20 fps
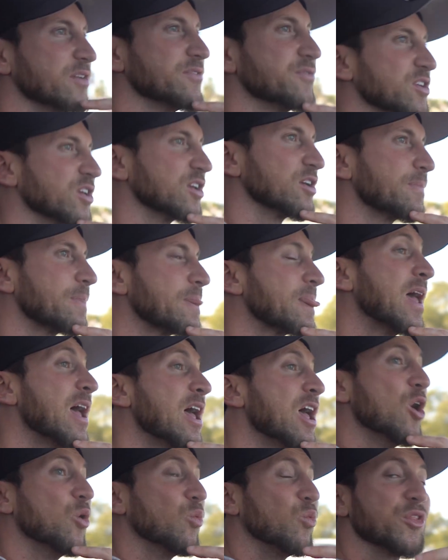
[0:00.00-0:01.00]

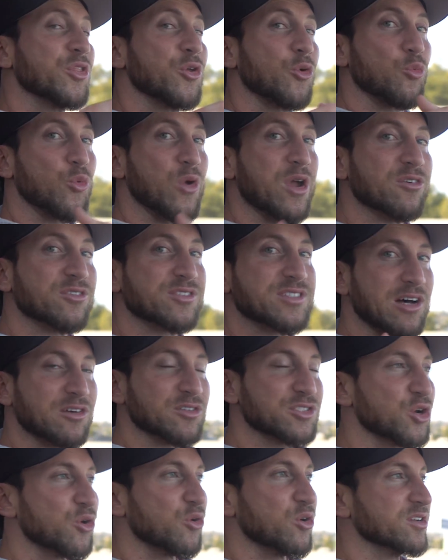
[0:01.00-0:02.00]
lifting. Well, the rear
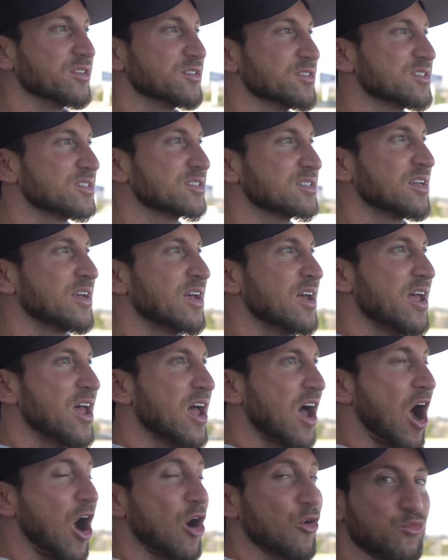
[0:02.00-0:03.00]
deltoids
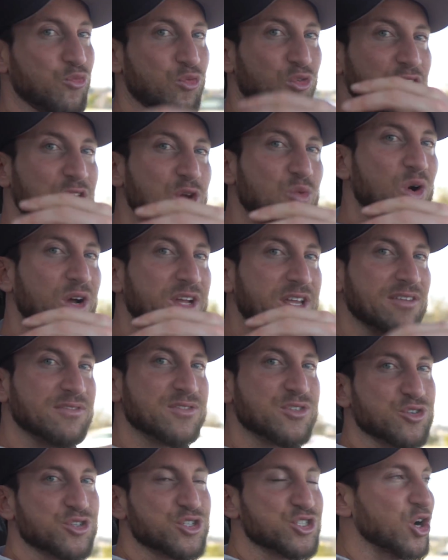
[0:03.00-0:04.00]
are really what
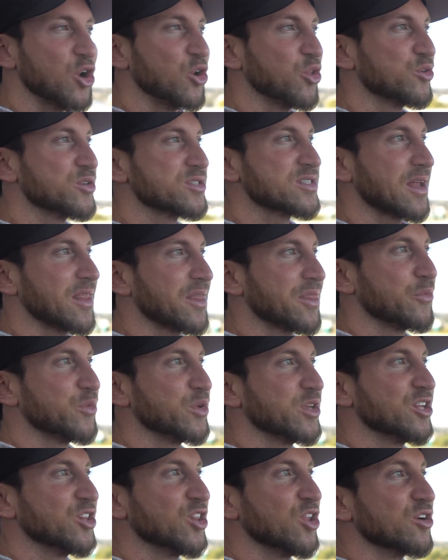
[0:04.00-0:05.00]
gives your shoulders that
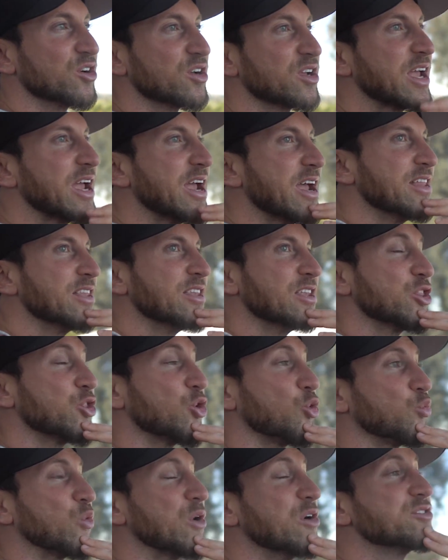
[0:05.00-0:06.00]
3D look. And
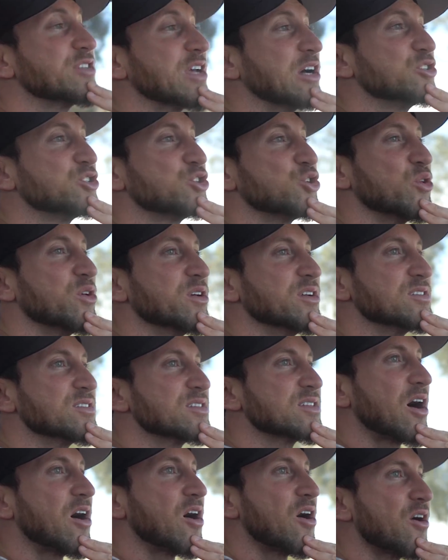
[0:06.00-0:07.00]
the rear
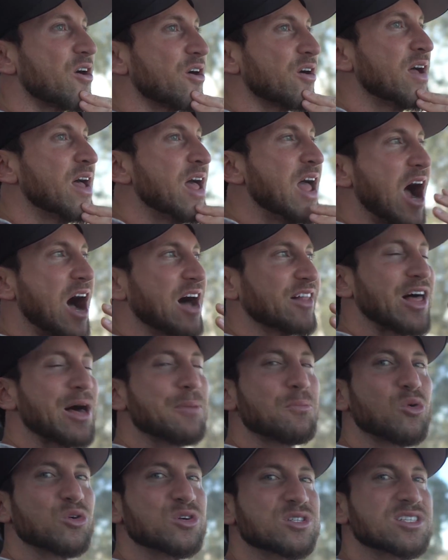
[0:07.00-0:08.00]
deltoids are a
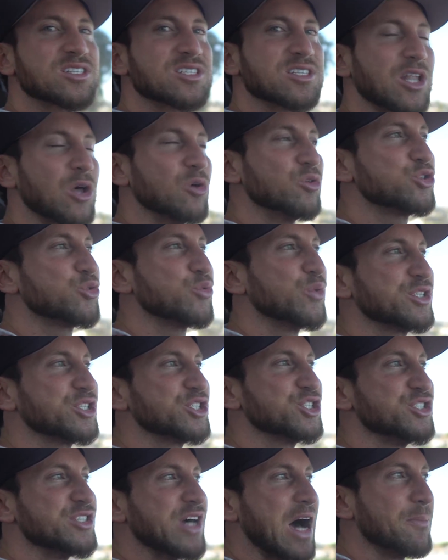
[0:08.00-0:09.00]
lot more slow
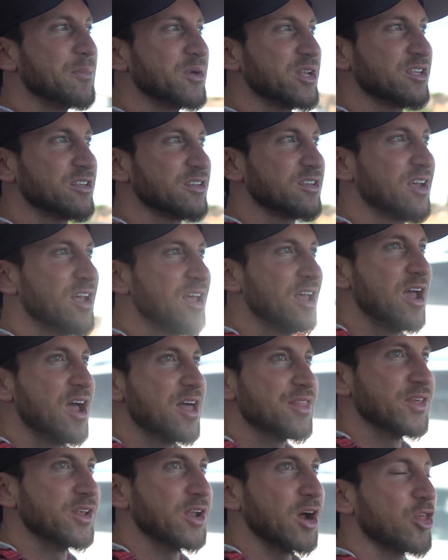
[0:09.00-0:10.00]
twitch dominant
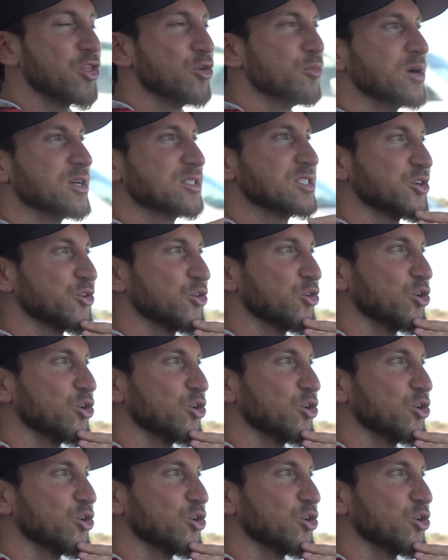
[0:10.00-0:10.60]
than other muscle